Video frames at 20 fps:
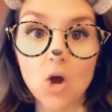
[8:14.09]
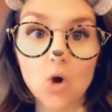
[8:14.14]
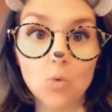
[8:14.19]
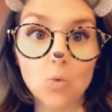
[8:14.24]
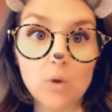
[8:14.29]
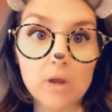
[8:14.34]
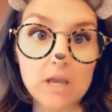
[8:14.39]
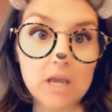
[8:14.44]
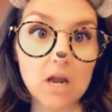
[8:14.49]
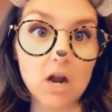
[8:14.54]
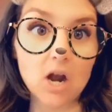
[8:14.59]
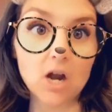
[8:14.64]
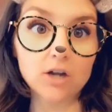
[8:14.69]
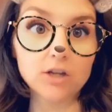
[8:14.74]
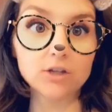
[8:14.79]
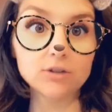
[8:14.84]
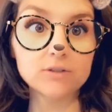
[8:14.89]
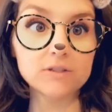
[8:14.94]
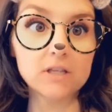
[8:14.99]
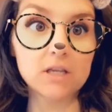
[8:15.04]
we are
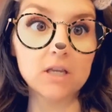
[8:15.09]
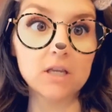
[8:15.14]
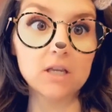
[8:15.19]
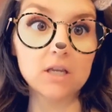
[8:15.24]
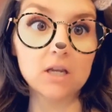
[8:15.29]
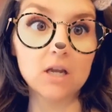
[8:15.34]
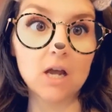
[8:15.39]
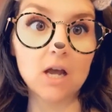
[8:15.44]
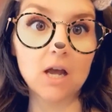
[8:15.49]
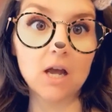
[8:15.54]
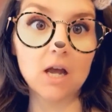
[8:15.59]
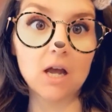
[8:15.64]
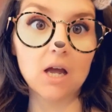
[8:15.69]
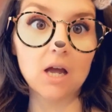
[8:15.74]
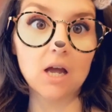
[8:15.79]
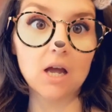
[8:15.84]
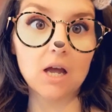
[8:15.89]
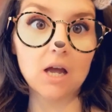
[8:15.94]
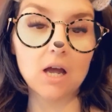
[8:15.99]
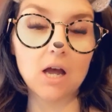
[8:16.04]
using
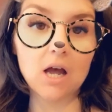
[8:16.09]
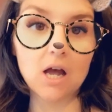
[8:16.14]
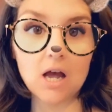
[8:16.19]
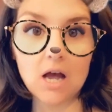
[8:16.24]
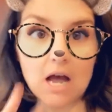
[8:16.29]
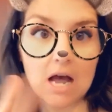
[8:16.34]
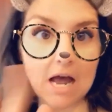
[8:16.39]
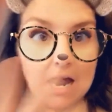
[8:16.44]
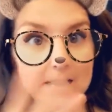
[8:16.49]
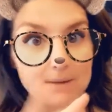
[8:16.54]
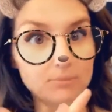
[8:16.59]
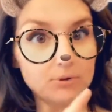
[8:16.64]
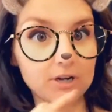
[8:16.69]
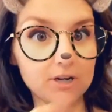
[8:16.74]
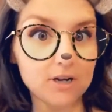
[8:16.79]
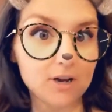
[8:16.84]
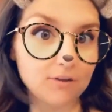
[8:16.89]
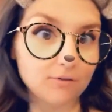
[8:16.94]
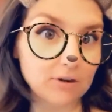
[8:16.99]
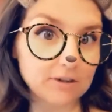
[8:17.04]
a hybrid
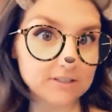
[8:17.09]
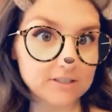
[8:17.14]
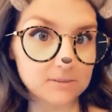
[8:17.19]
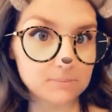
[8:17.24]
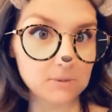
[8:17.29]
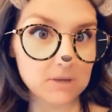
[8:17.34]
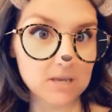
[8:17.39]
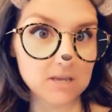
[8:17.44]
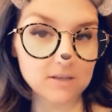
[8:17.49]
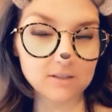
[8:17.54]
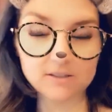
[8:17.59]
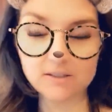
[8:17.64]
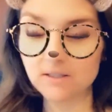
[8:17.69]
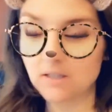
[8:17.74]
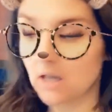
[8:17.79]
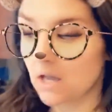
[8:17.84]
of recipes.